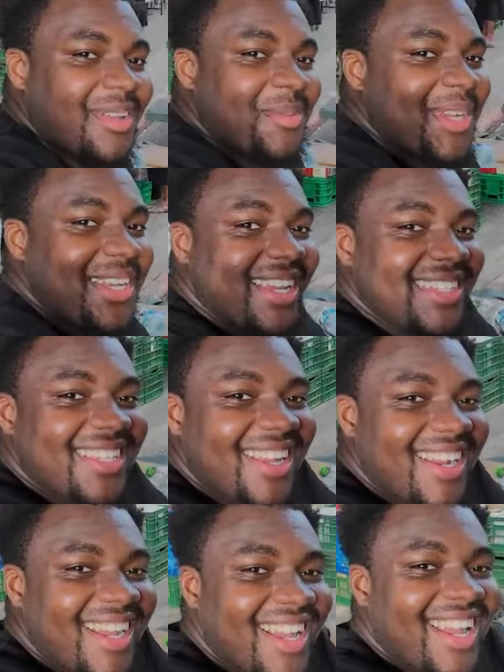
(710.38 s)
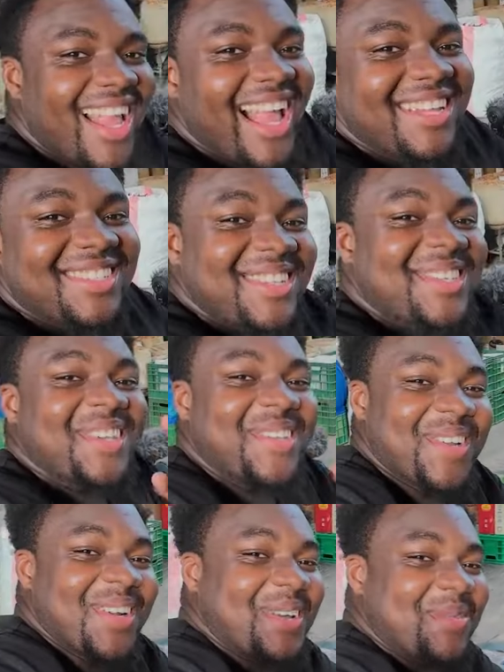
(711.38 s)
Rita is there. I just
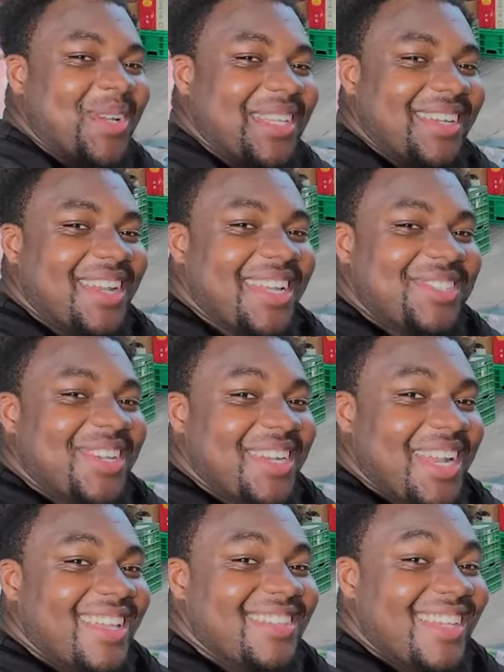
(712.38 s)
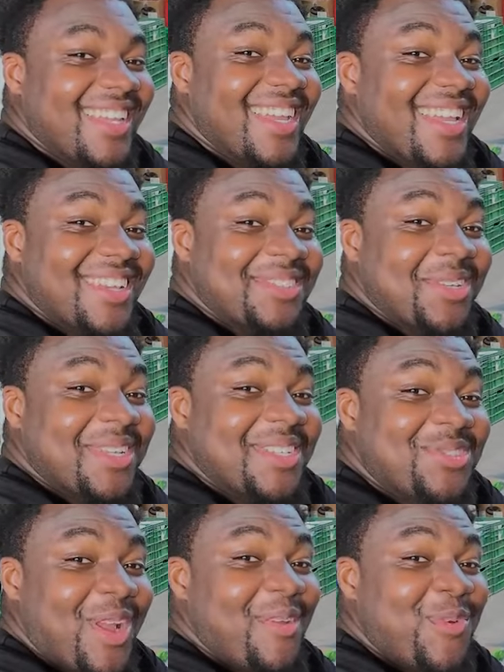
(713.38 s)
secured him with a Nigerian auntie so he
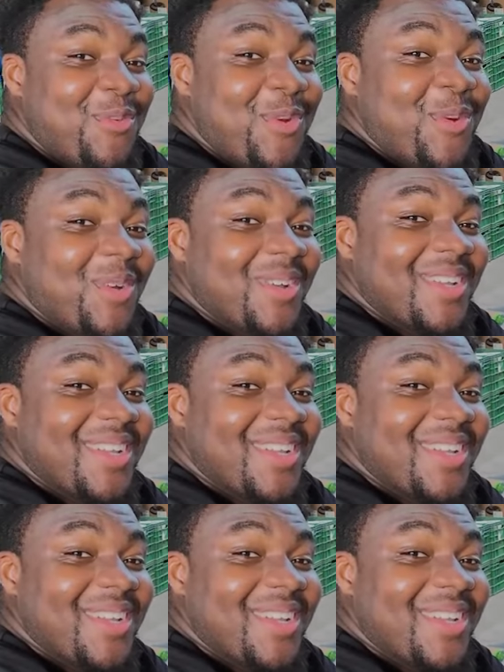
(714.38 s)
can try fufu.